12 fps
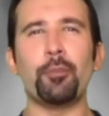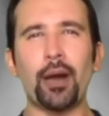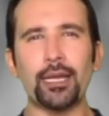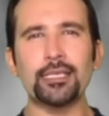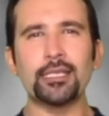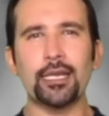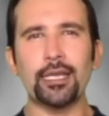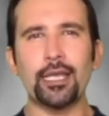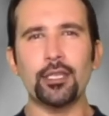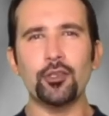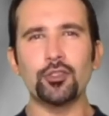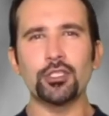body's gonna get
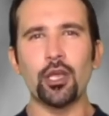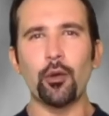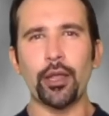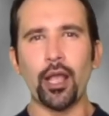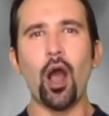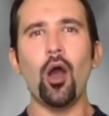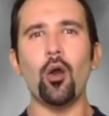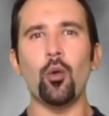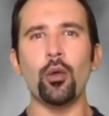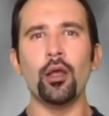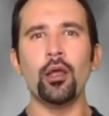used to going, oh,